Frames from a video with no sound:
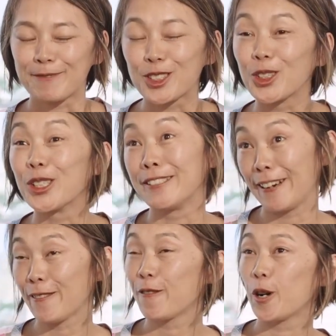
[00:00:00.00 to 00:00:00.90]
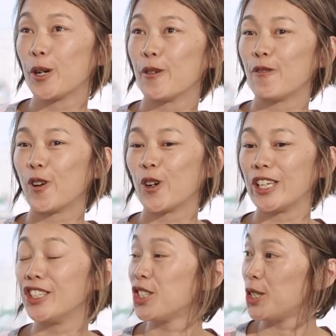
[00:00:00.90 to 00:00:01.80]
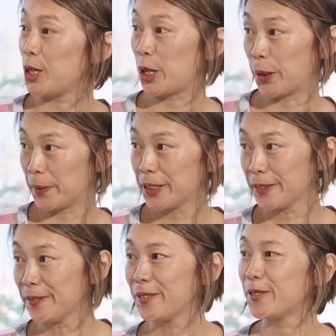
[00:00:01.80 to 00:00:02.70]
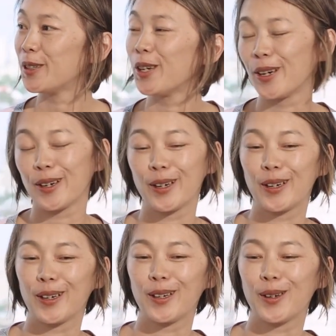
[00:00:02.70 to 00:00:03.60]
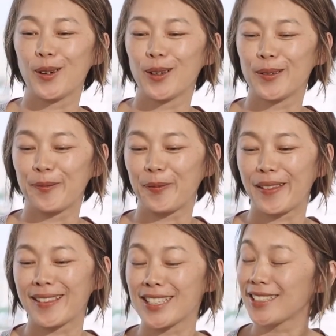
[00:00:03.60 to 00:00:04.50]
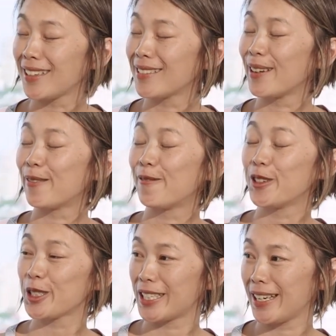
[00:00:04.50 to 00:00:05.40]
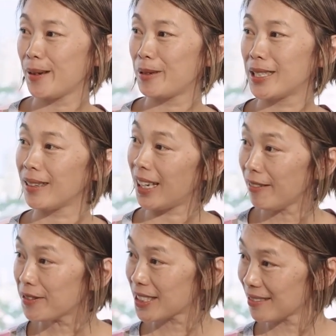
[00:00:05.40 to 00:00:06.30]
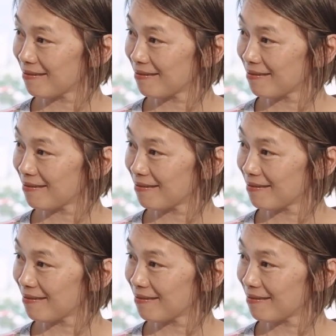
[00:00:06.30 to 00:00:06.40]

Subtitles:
So in fact, for each newcomer, they start their first day with a gift.